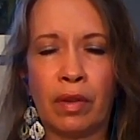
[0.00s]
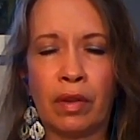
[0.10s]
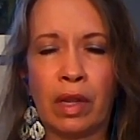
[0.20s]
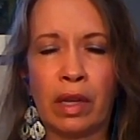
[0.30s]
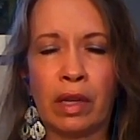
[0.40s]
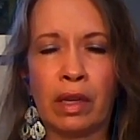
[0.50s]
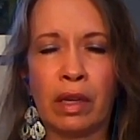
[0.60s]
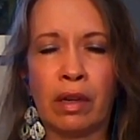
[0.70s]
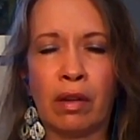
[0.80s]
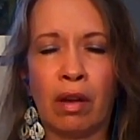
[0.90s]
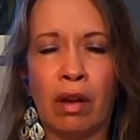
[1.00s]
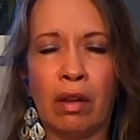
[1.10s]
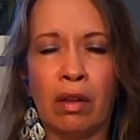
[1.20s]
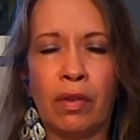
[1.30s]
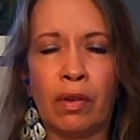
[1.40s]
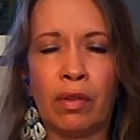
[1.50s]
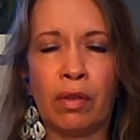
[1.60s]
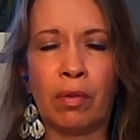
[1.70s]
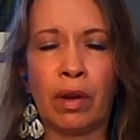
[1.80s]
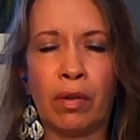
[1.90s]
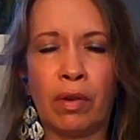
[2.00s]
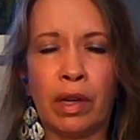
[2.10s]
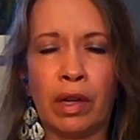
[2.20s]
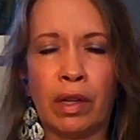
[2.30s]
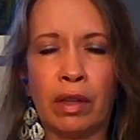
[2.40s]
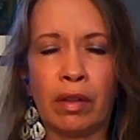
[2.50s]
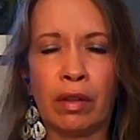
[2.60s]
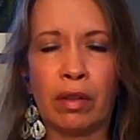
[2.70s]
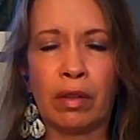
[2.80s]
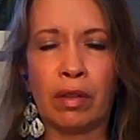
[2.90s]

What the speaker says: Taking in all of your surroundings.